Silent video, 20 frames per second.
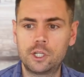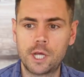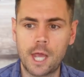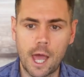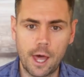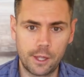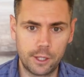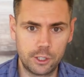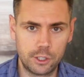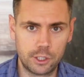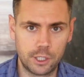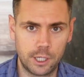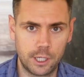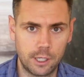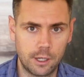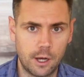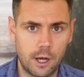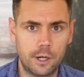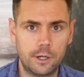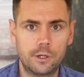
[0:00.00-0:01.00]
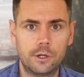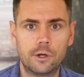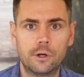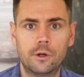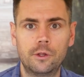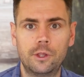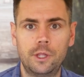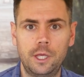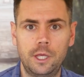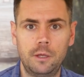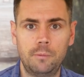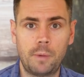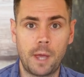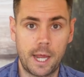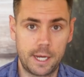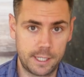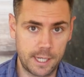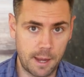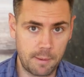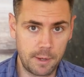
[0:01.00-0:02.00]
challenging under the
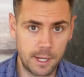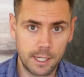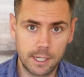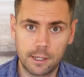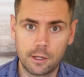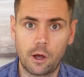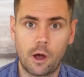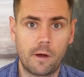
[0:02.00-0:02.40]
pandemic,